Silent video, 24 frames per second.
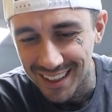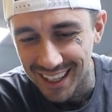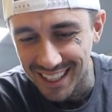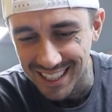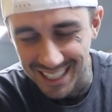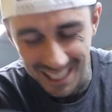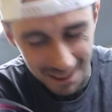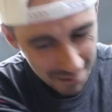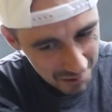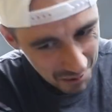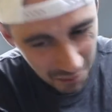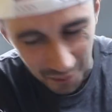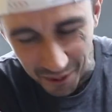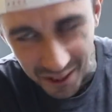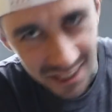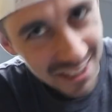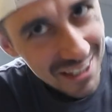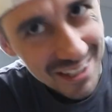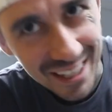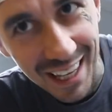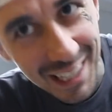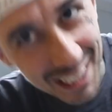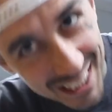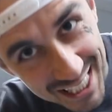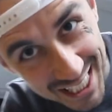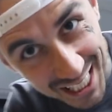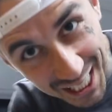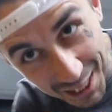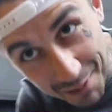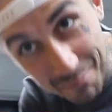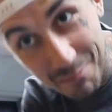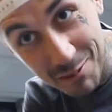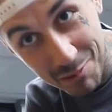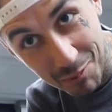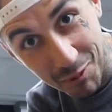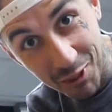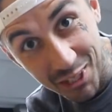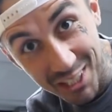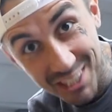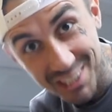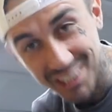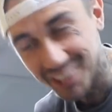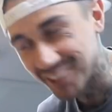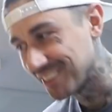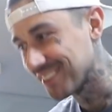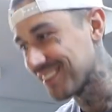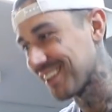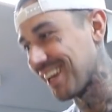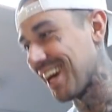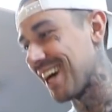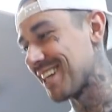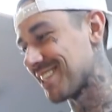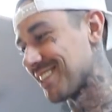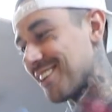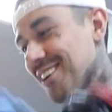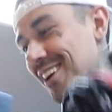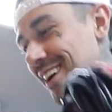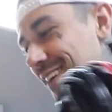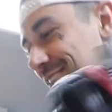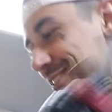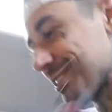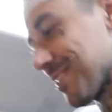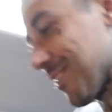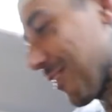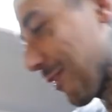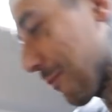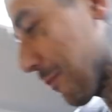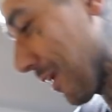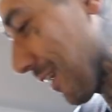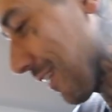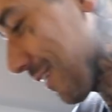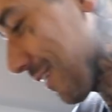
It seems pretty chilled. I don't know how it's gonna be,